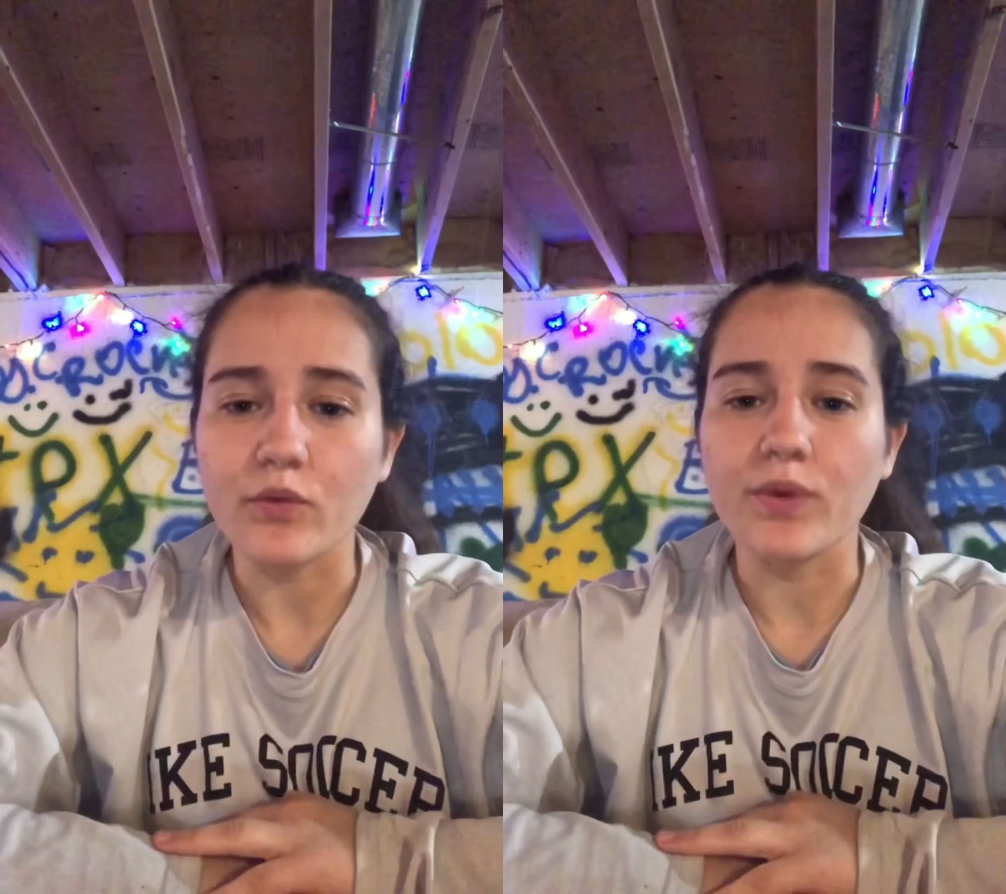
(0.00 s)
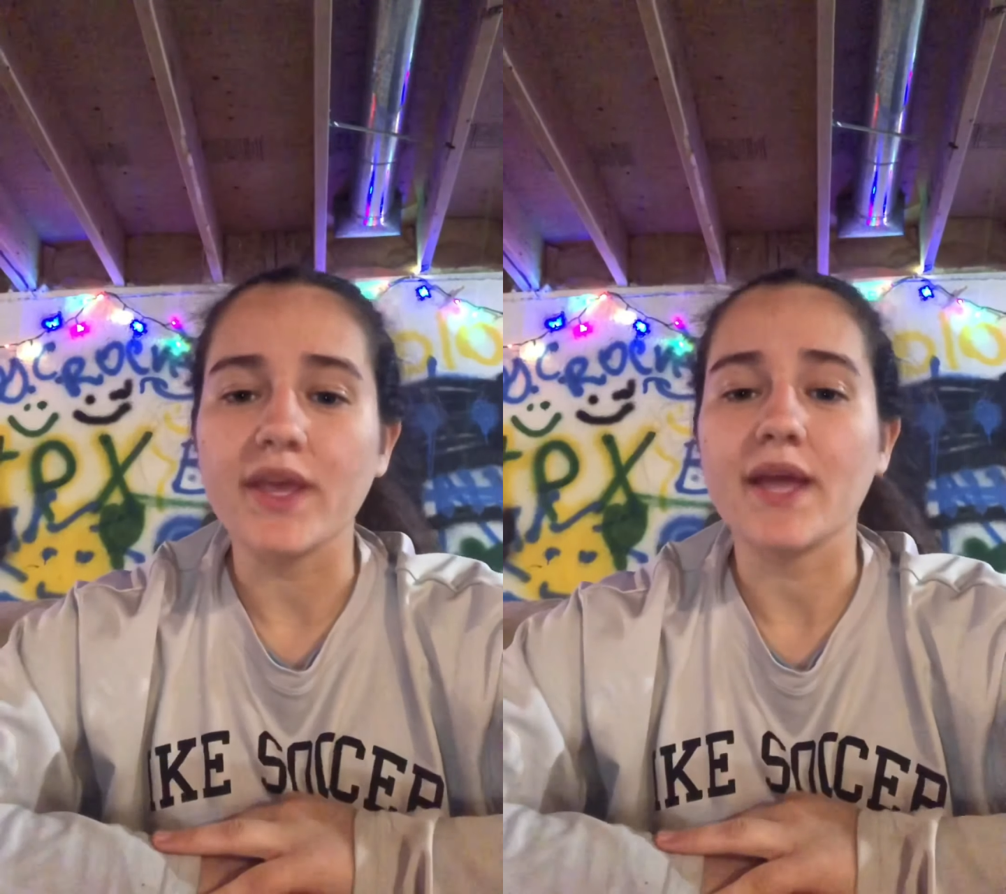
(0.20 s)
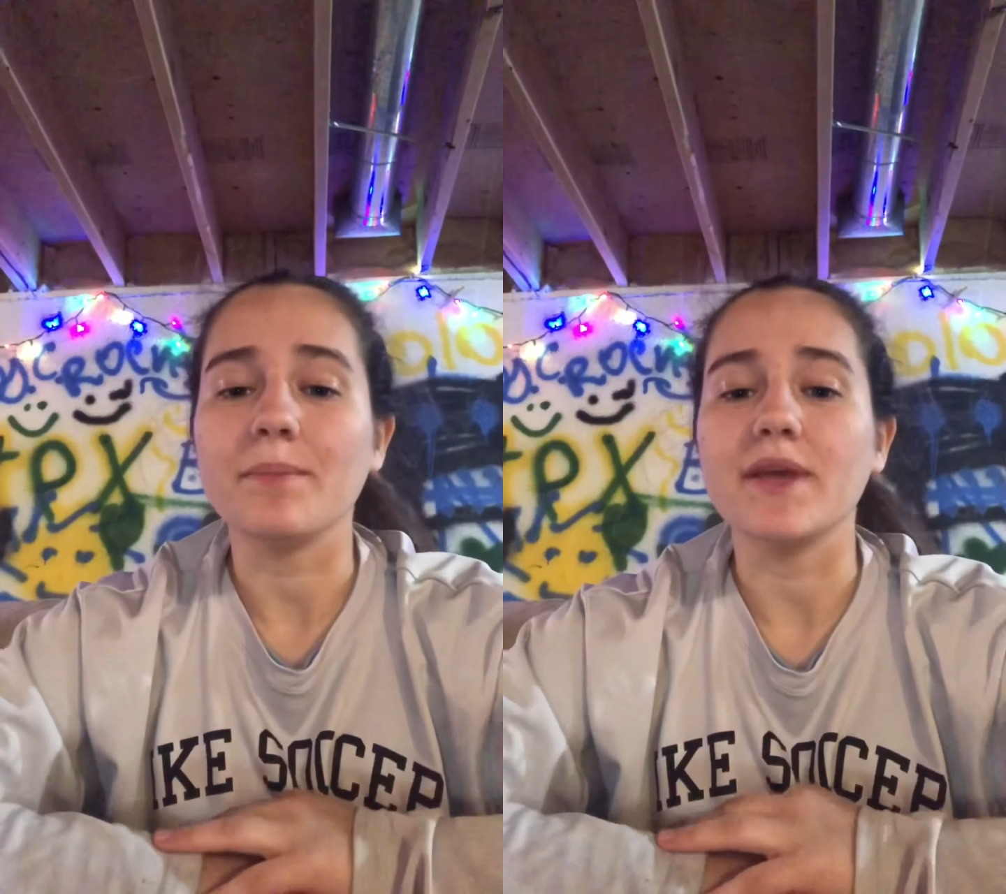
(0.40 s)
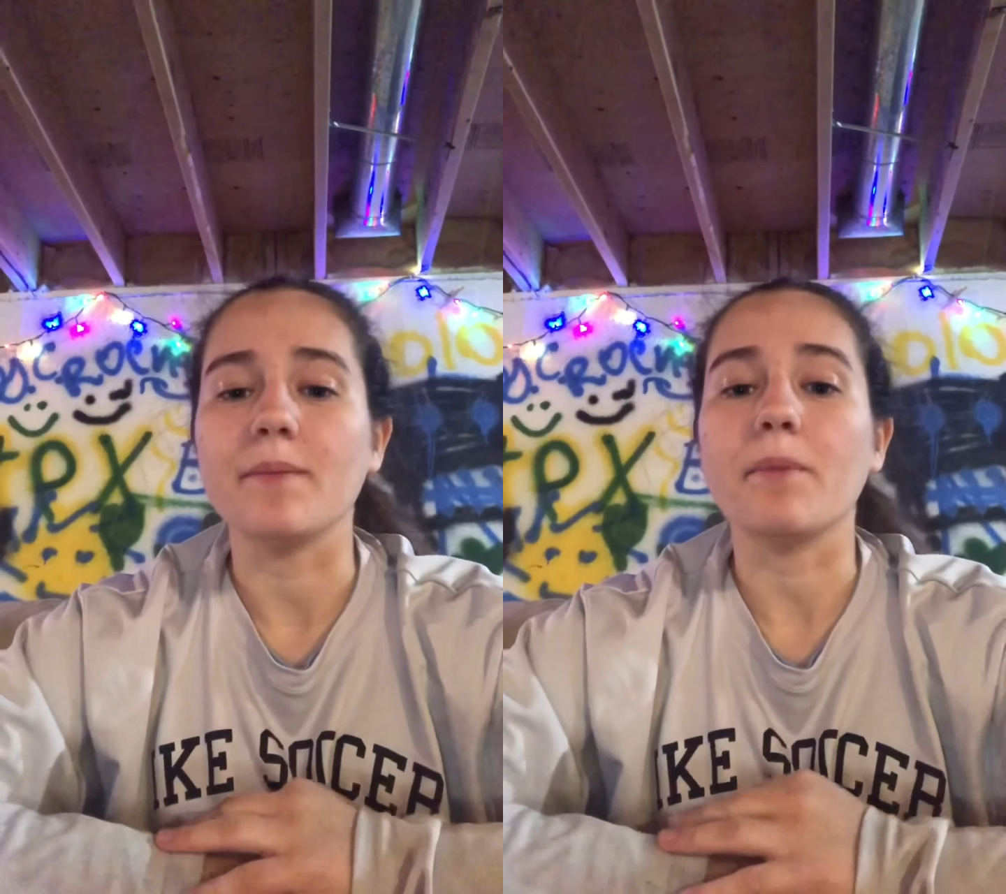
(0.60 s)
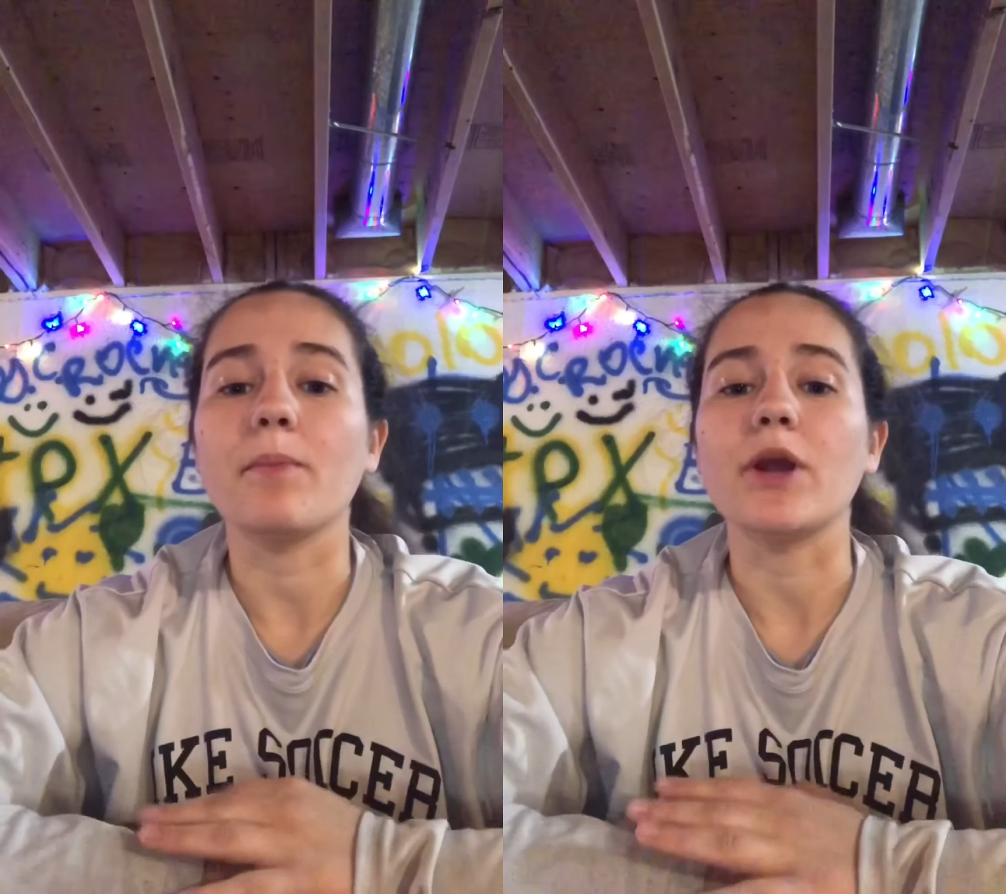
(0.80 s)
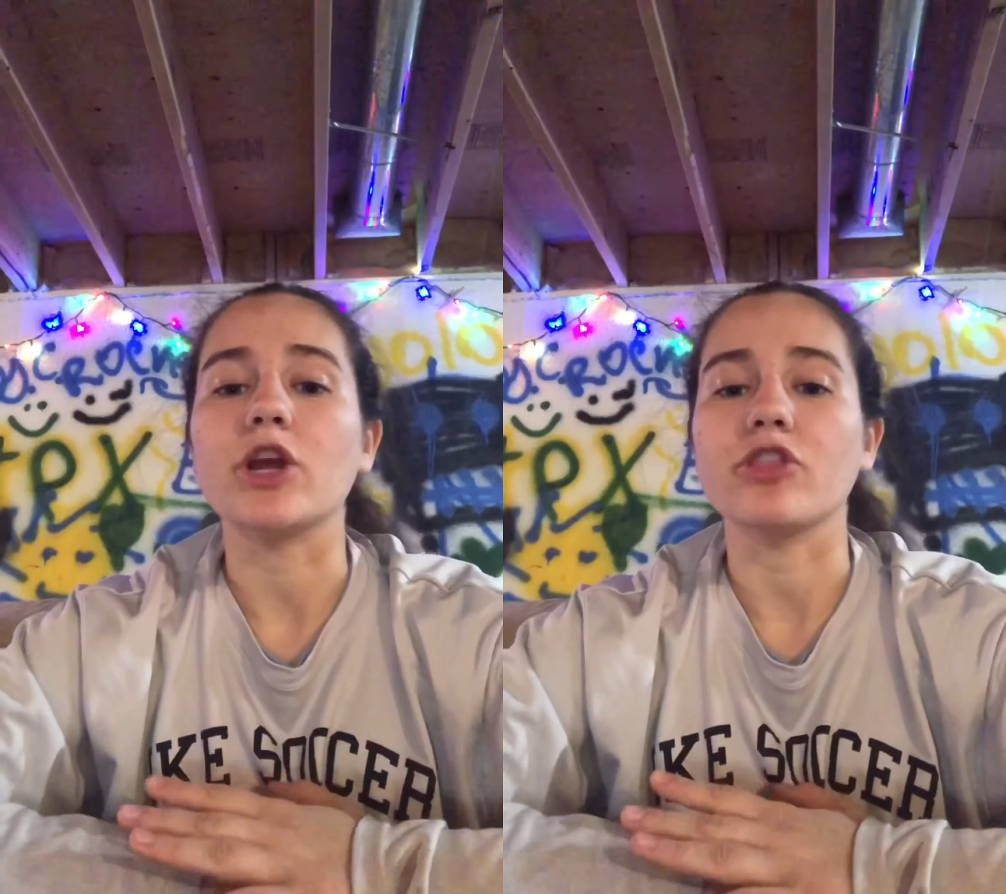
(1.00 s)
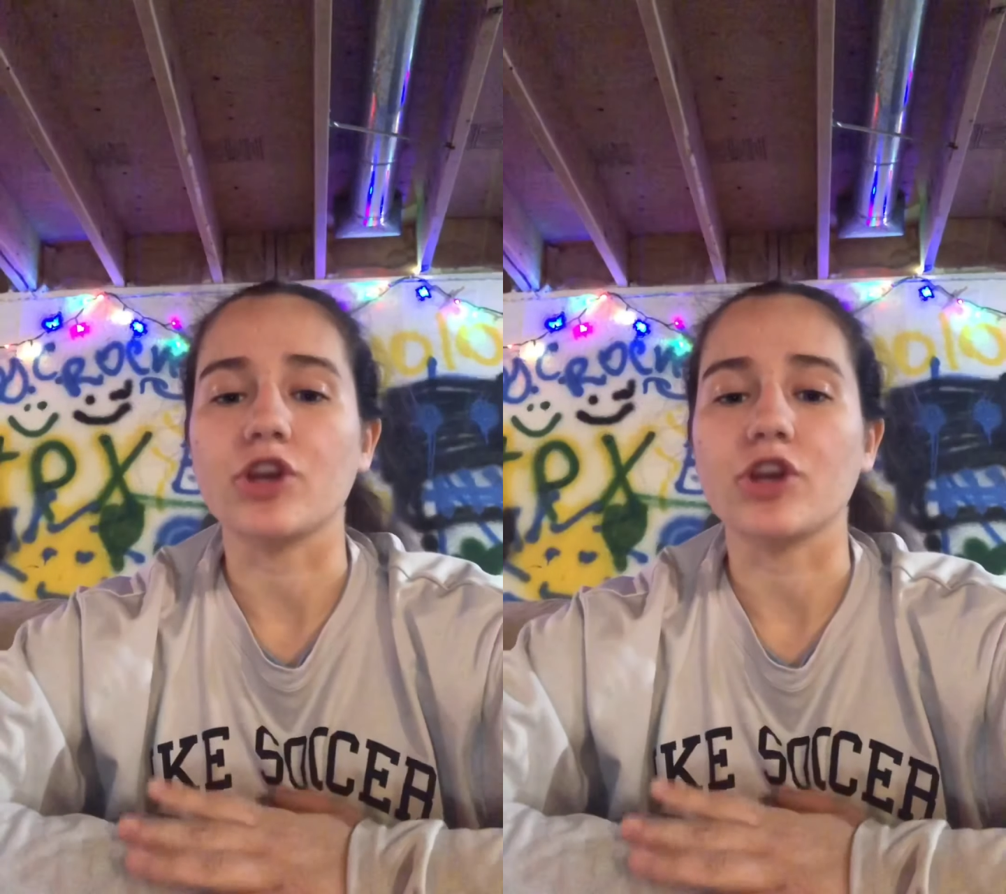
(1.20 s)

we can begin preparing the